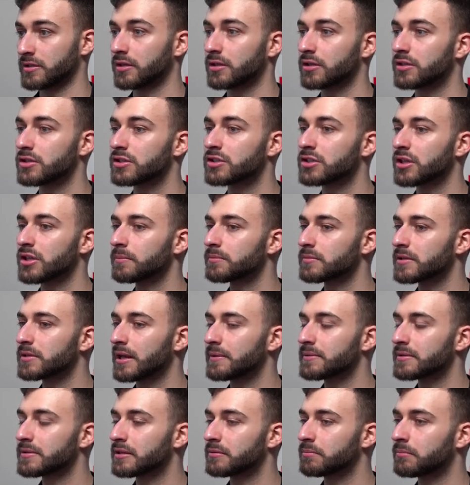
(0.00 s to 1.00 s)

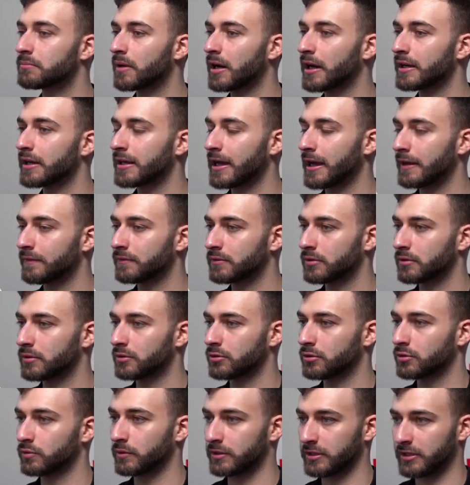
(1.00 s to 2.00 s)
Sometimes it might have to
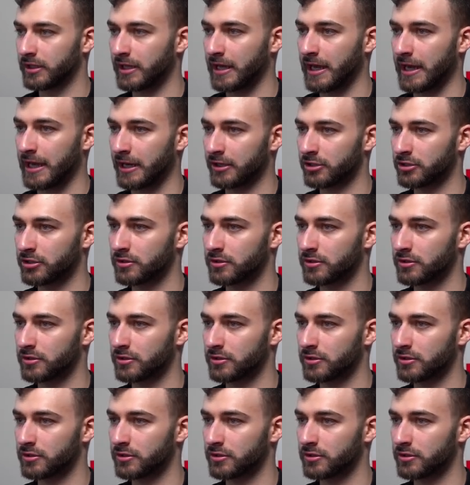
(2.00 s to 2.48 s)
do with cache,